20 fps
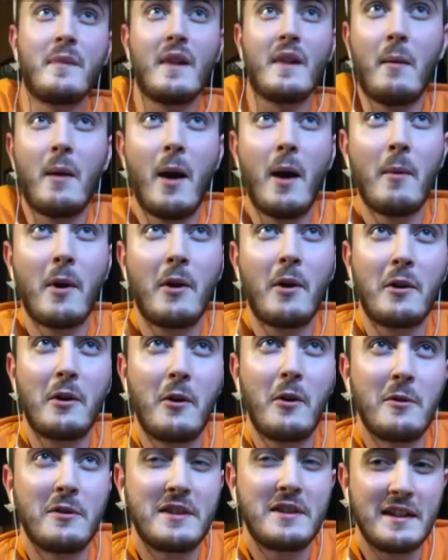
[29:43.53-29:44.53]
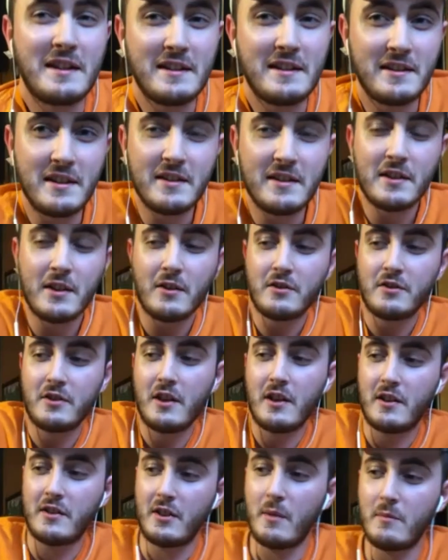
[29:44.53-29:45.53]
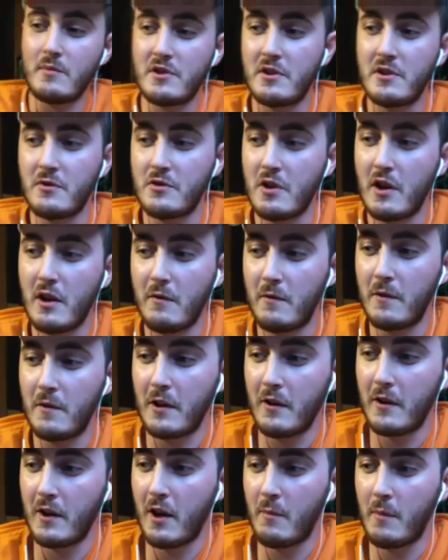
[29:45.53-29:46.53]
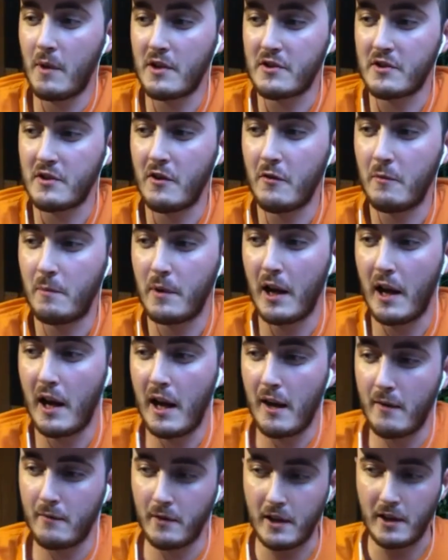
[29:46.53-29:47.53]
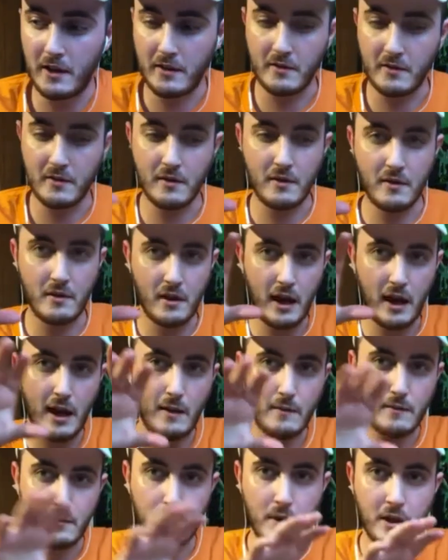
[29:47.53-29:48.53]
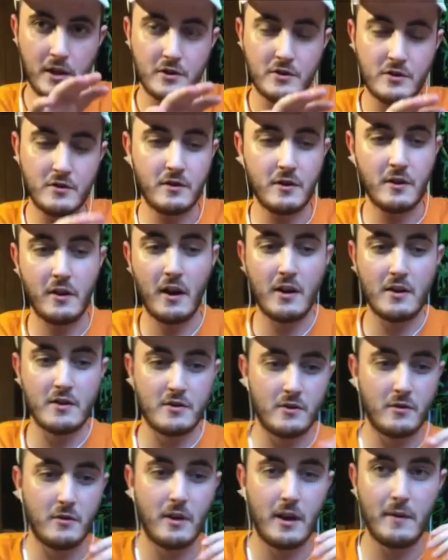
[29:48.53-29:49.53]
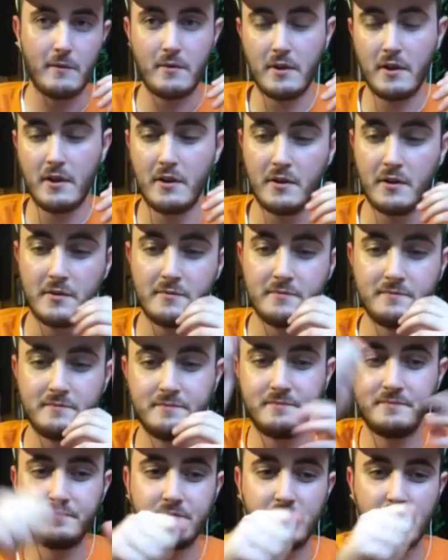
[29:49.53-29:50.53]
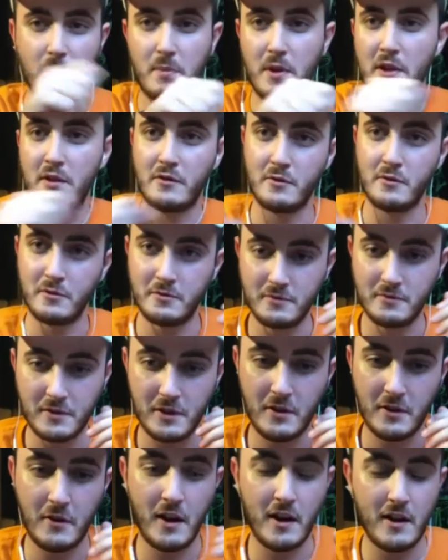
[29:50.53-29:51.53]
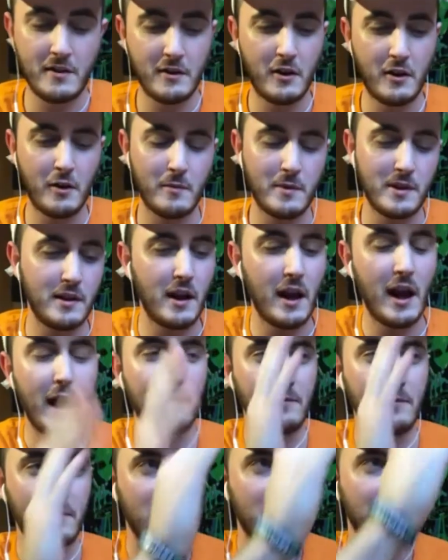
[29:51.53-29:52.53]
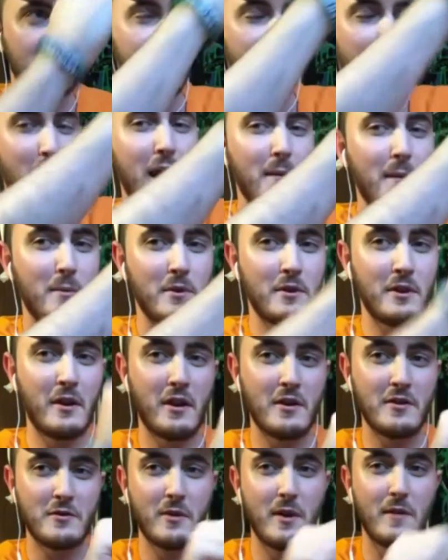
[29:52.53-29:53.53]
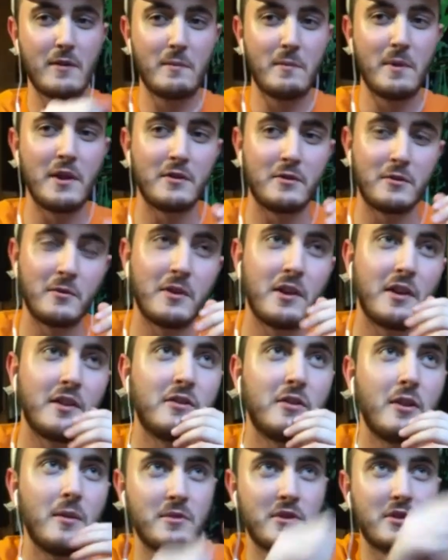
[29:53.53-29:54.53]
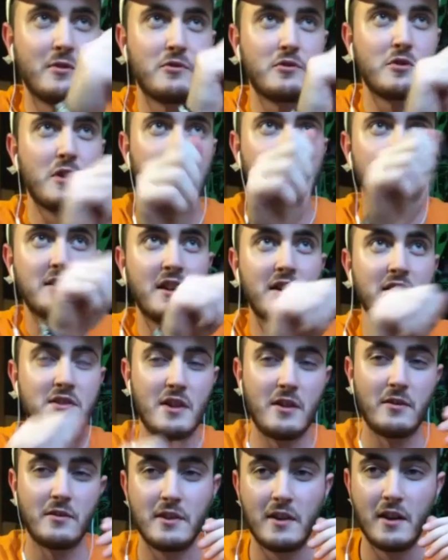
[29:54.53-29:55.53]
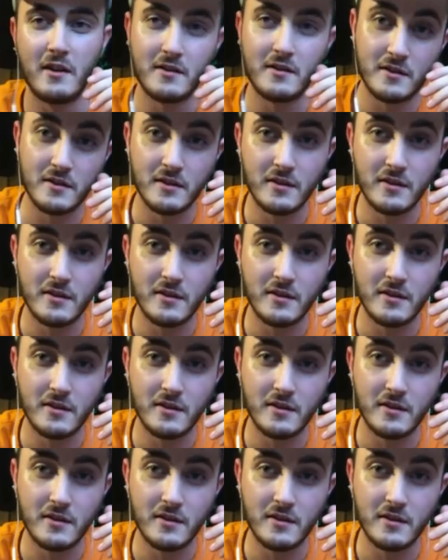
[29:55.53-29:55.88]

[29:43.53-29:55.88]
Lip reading: not going to go into any details yet because I'm still trying to figure it out myself. But I have the picture there. I just don't have the pencil. You know, I mean, I have the paper there. I just don't have the pencil yet. So I'm still trying to sketch out the idea.